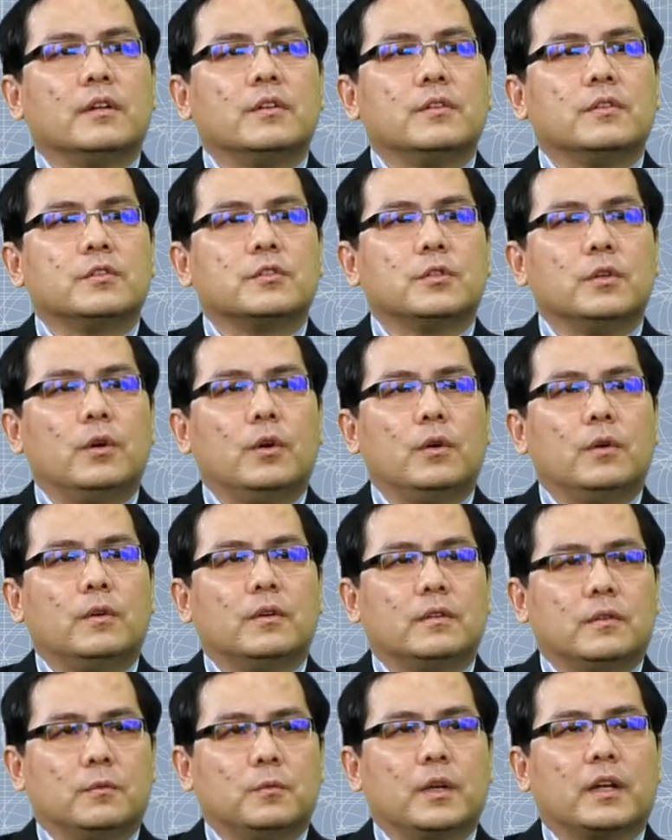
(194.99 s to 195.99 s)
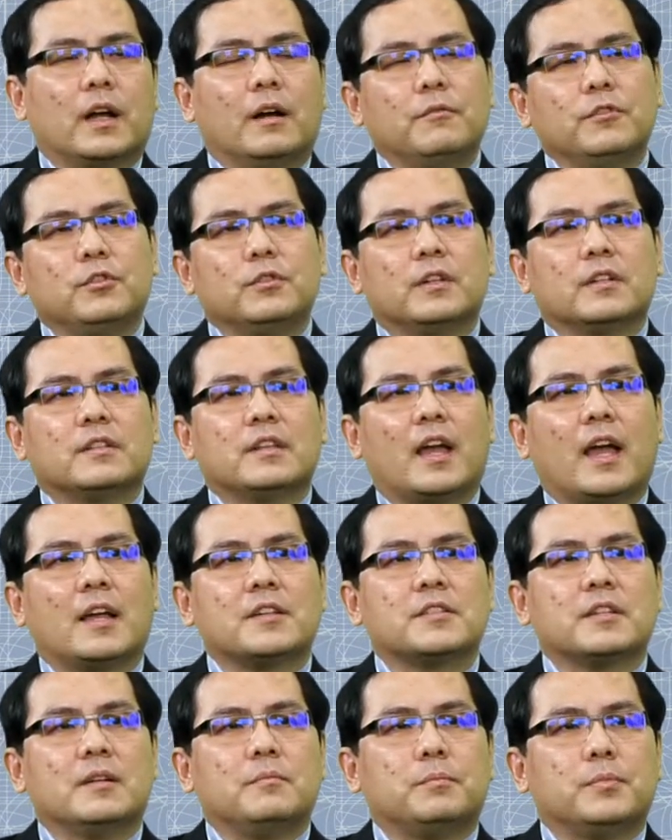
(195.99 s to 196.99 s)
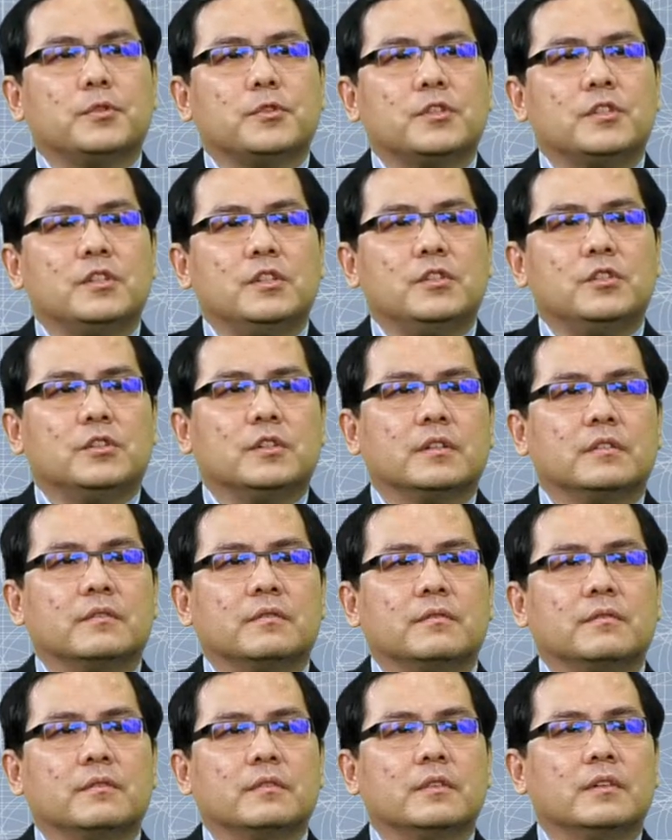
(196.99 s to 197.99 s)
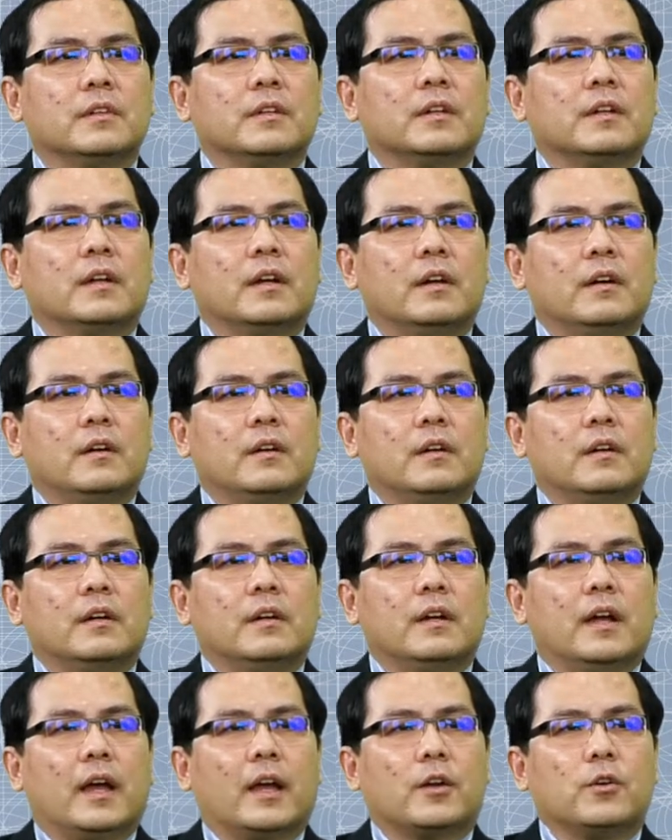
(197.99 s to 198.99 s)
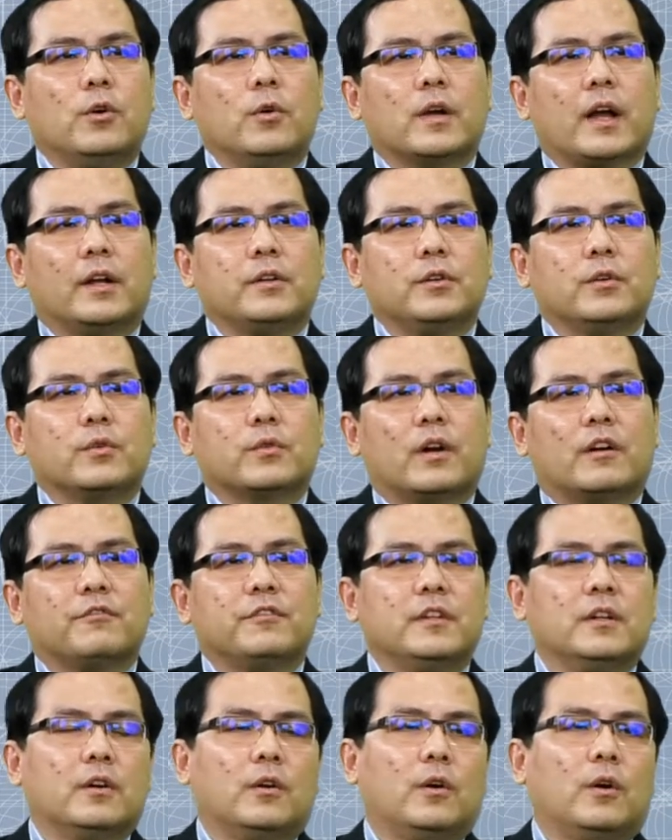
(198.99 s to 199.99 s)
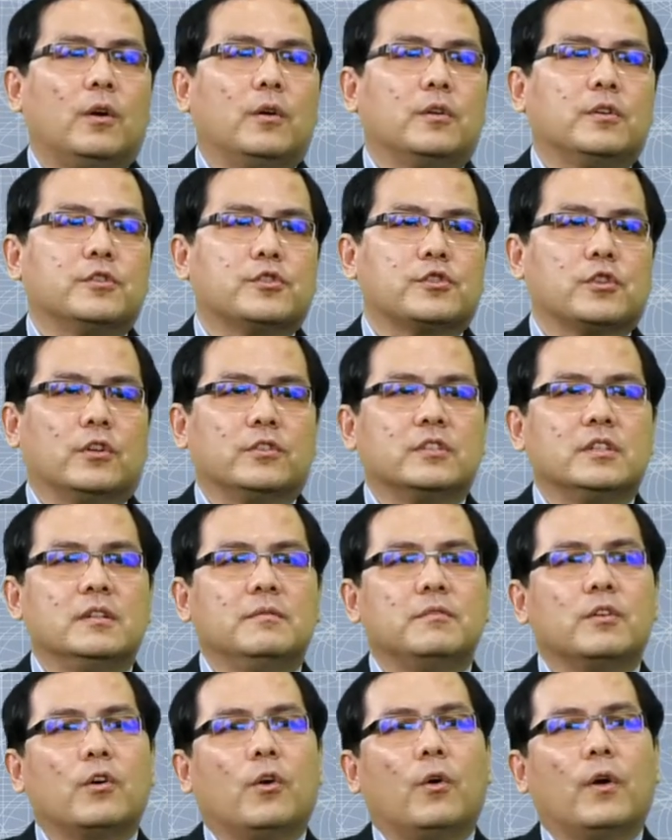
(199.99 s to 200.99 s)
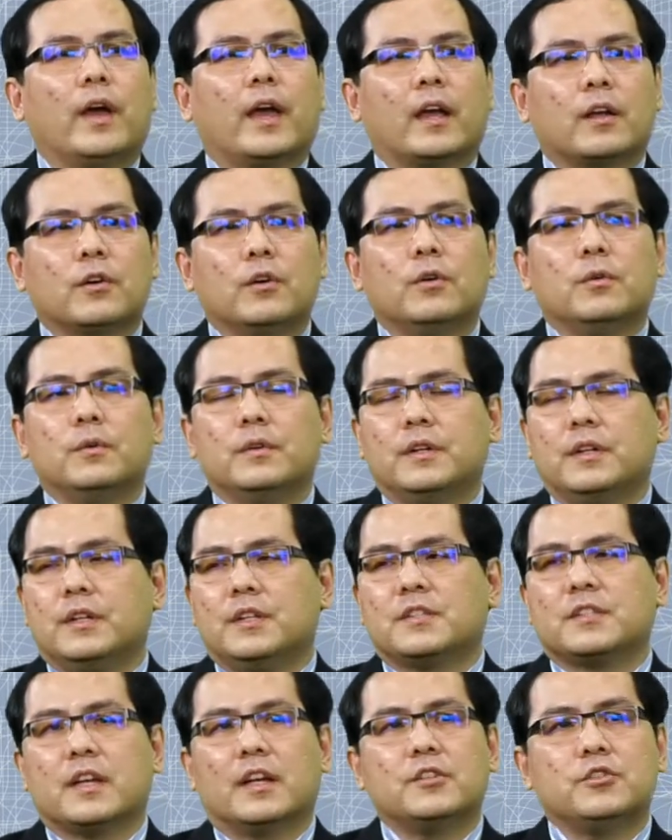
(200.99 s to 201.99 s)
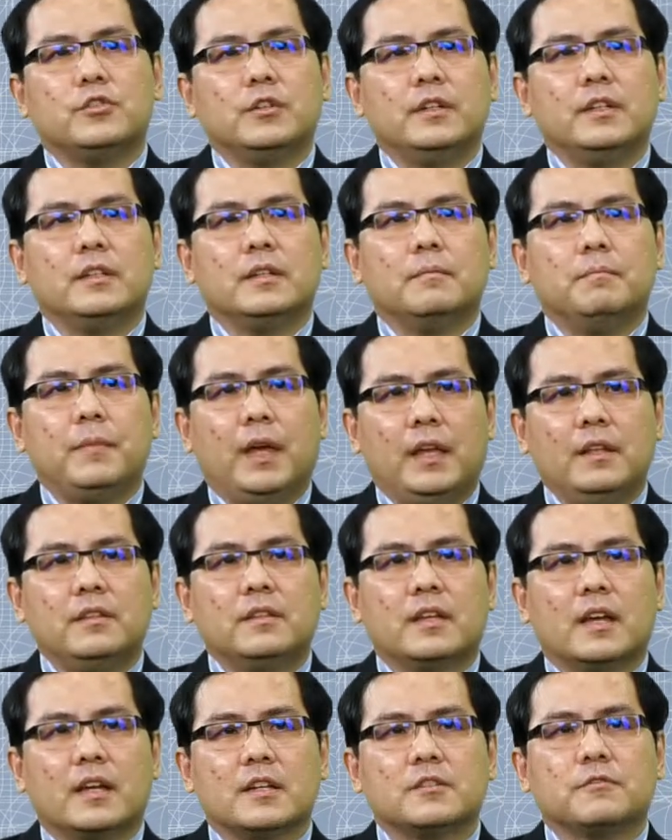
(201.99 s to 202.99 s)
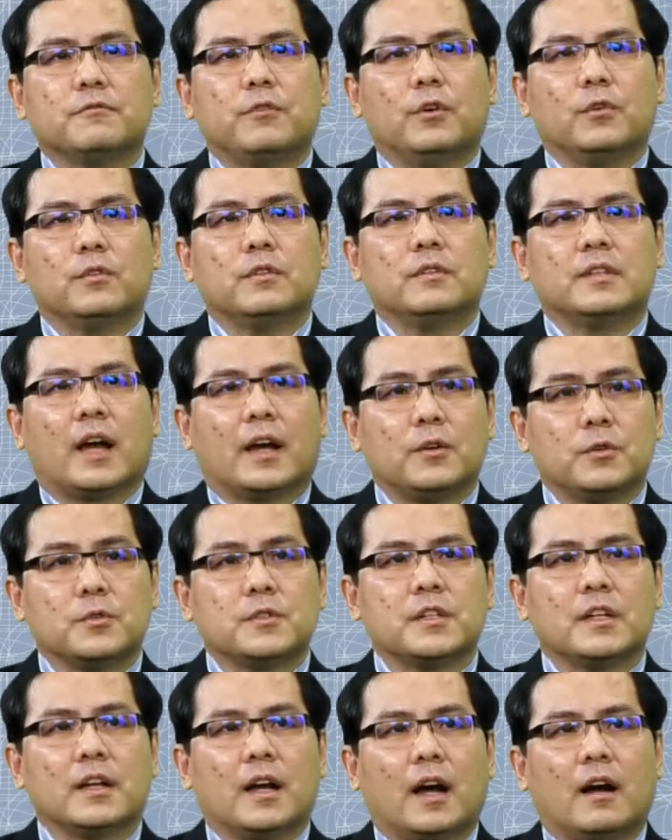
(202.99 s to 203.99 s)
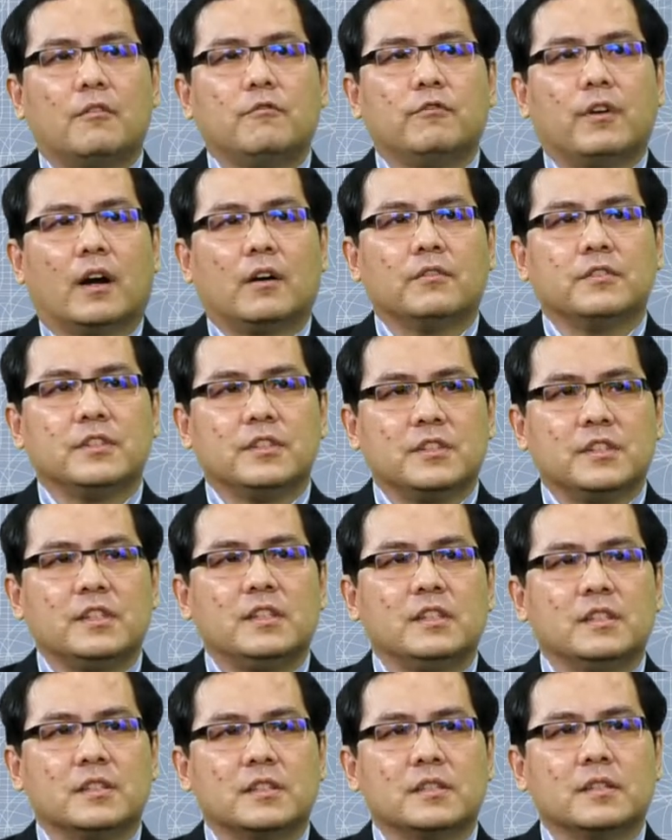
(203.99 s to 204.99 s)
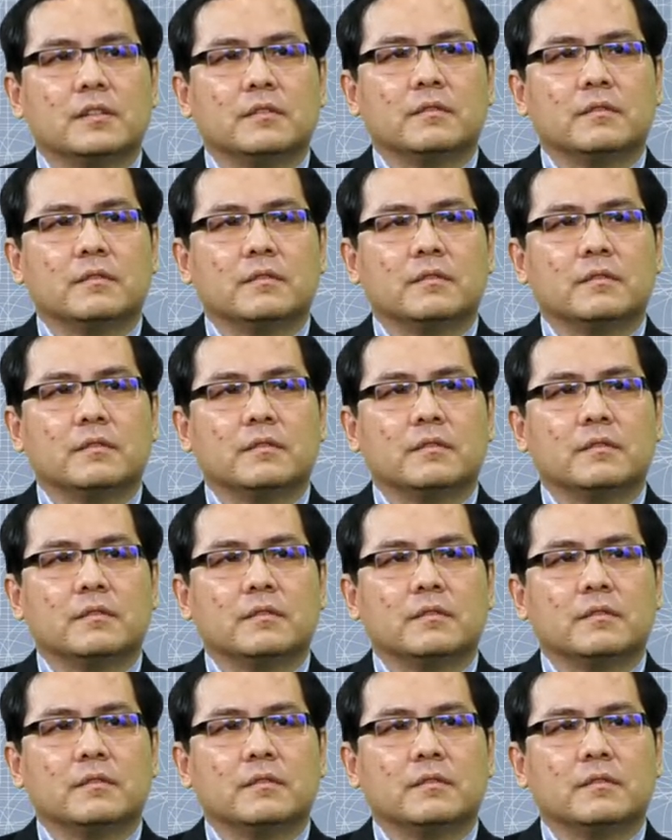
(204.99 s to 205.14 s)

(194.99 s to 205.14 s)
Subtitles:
So we come to the test and procedure. Echocardiography, or short-term called echo, is actually the main test for diagnosing heart valve disease.